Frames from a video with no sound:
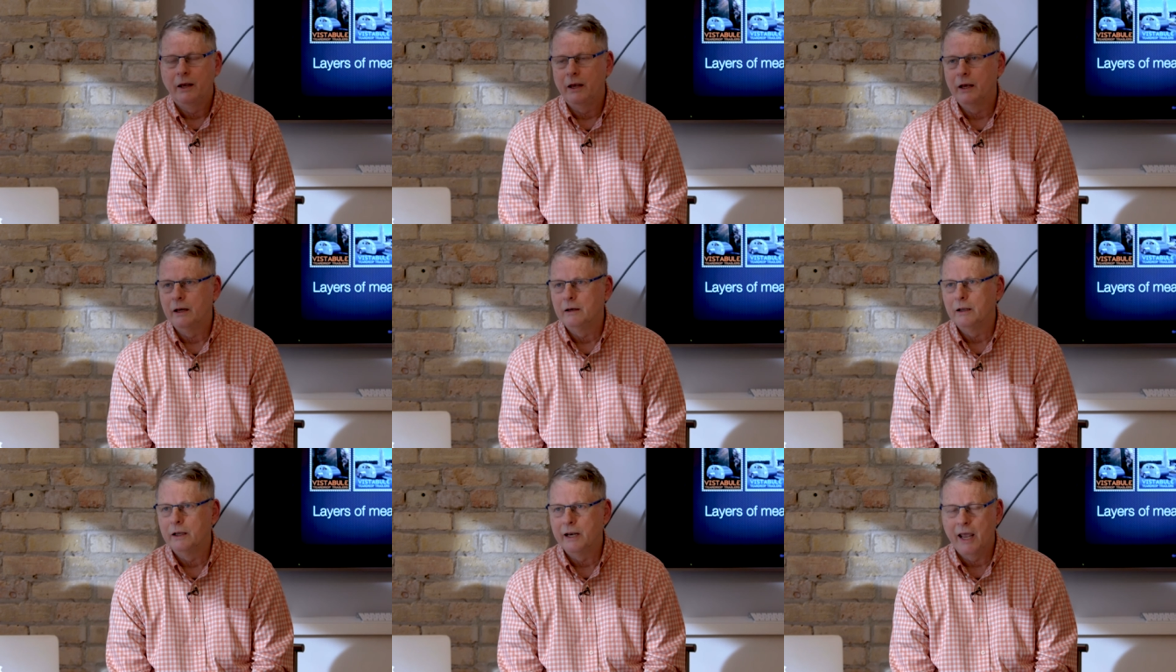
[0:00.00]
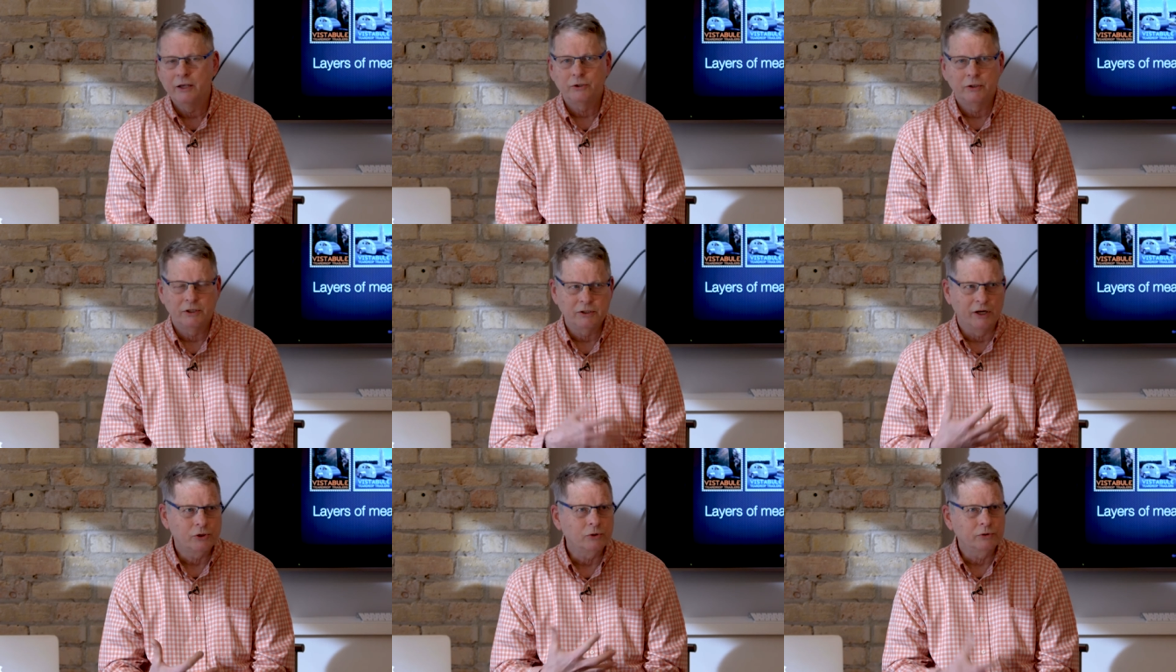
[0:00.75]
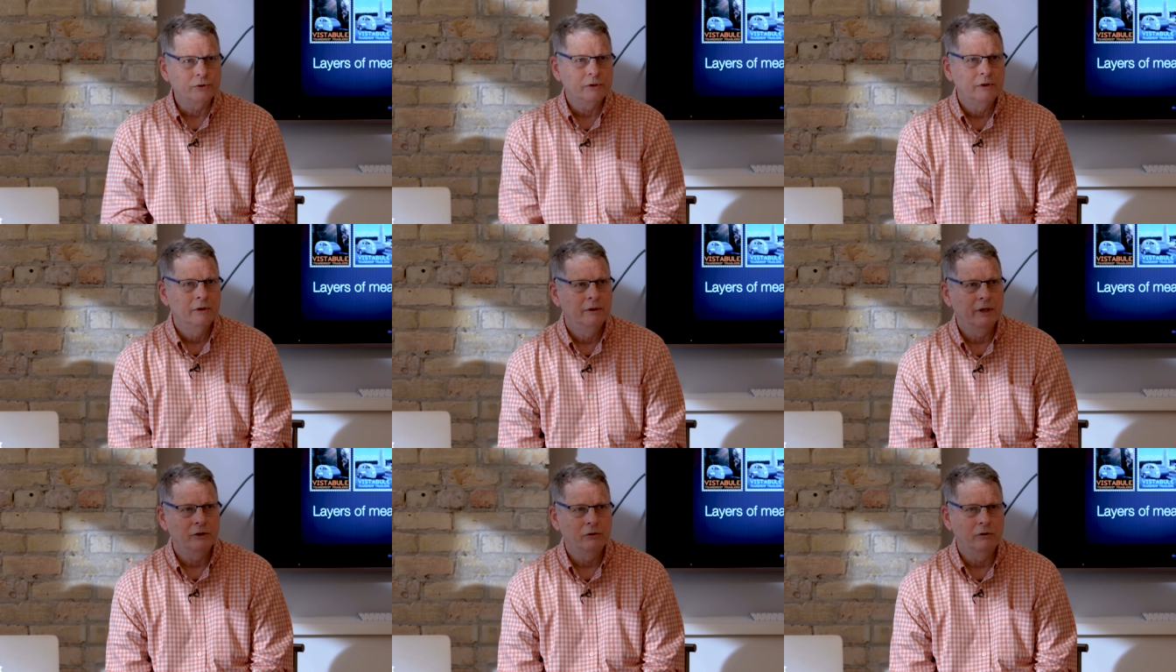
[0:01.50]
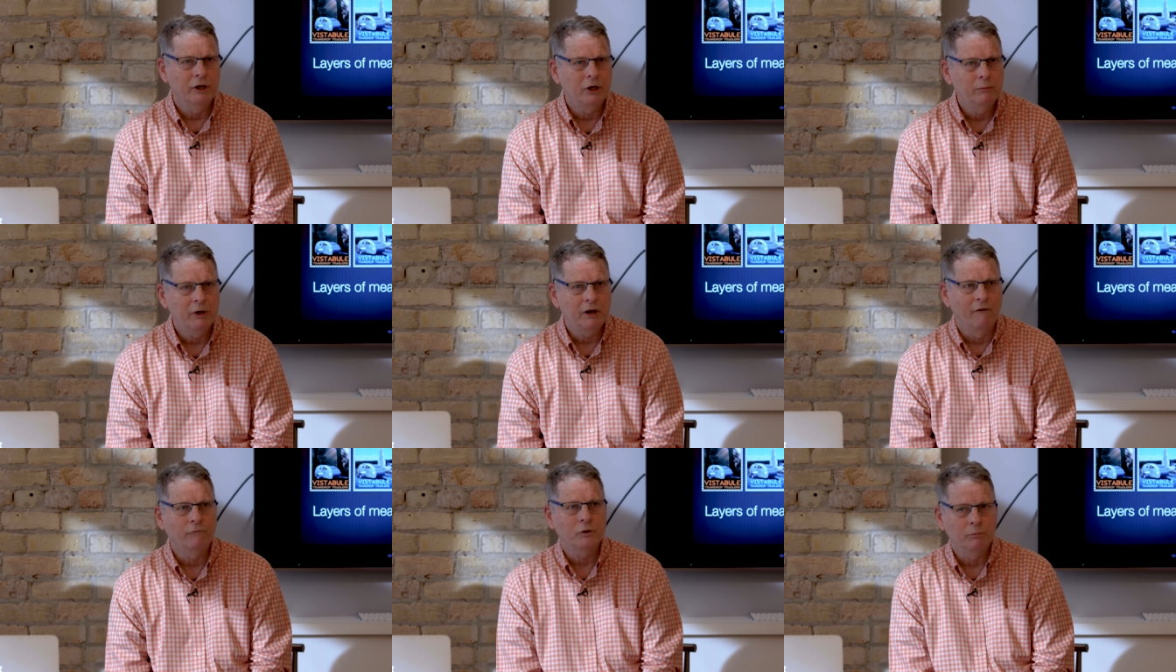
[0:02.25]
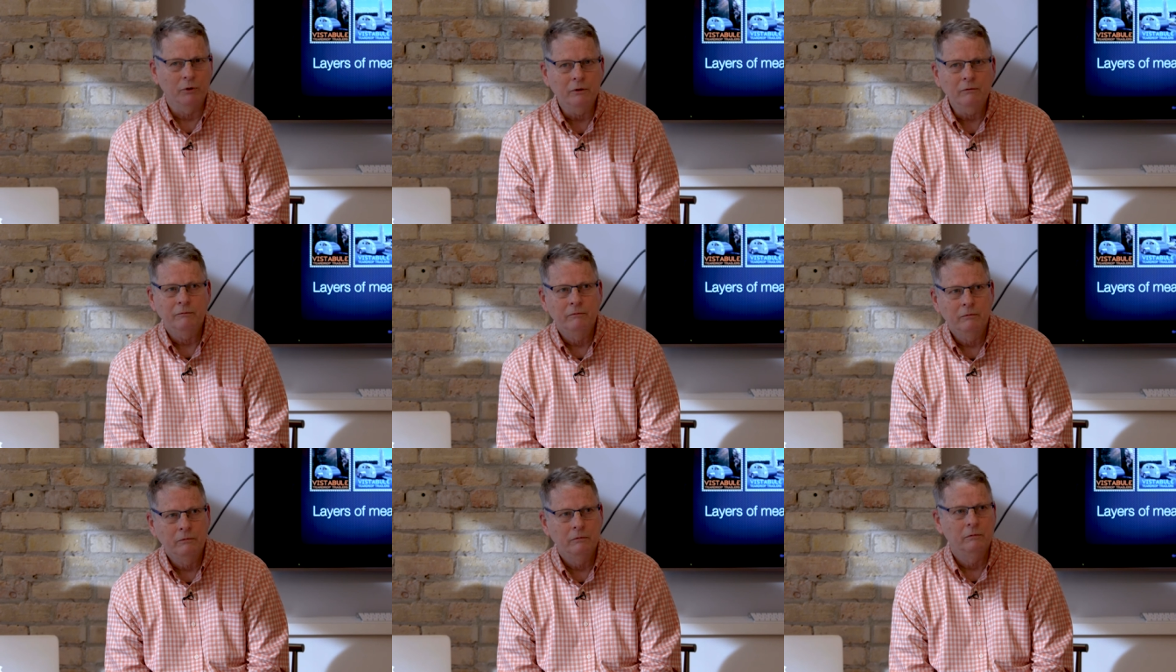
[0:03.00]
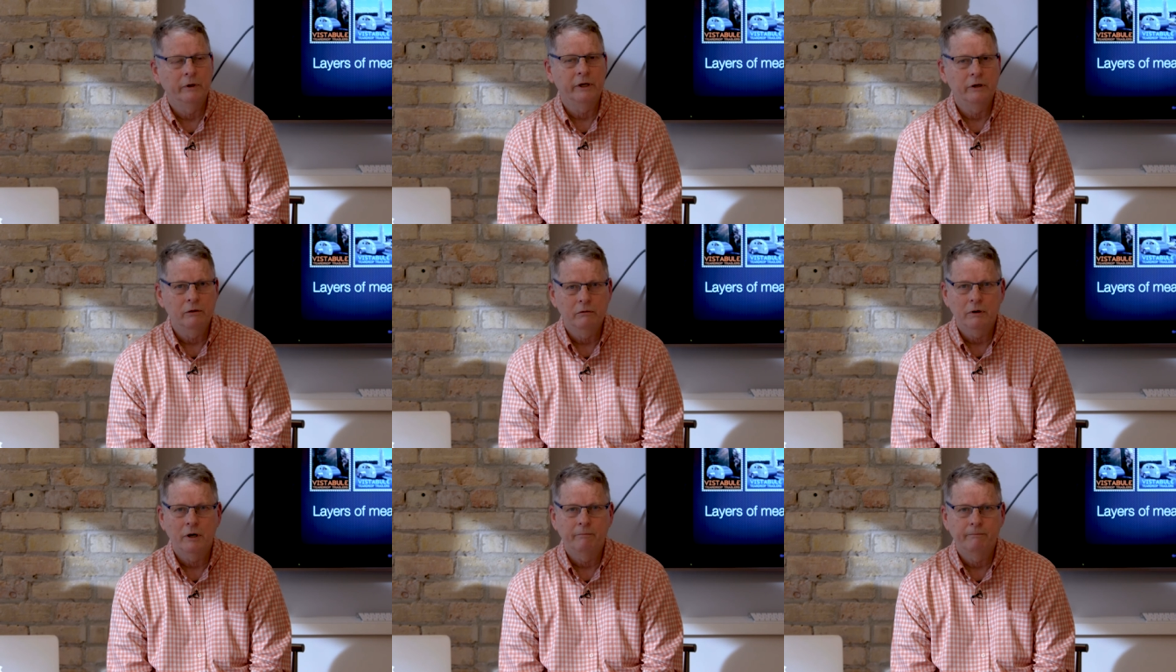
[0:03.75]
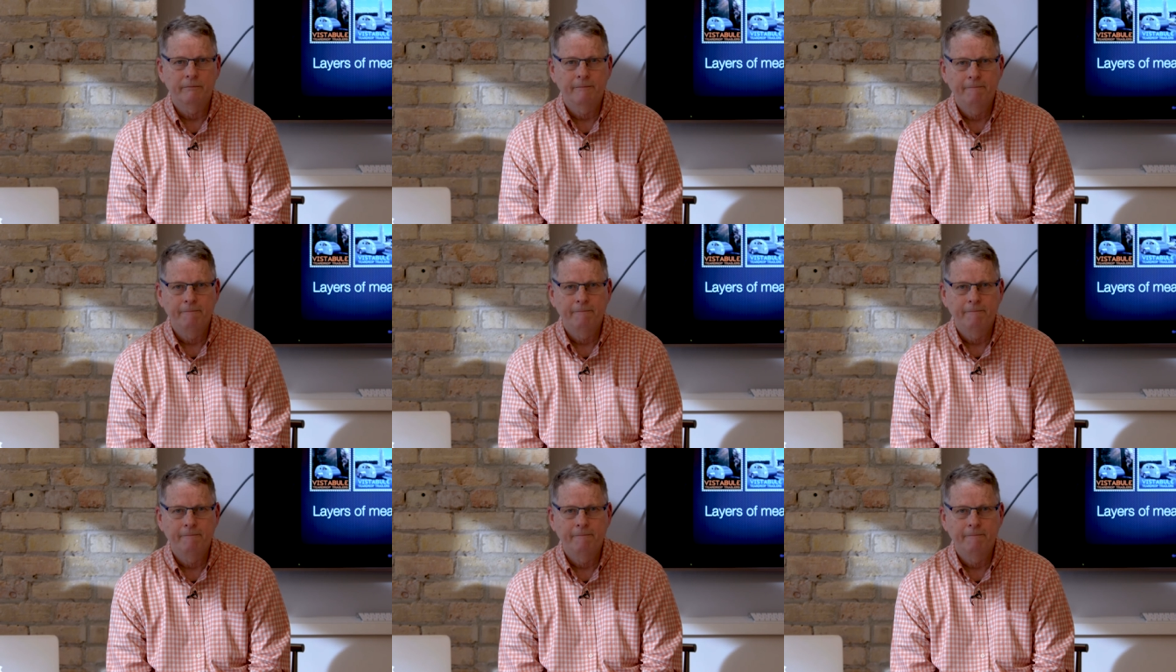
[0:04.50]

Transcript: And uh, it has the essentials that you need to be comfortable when you, um,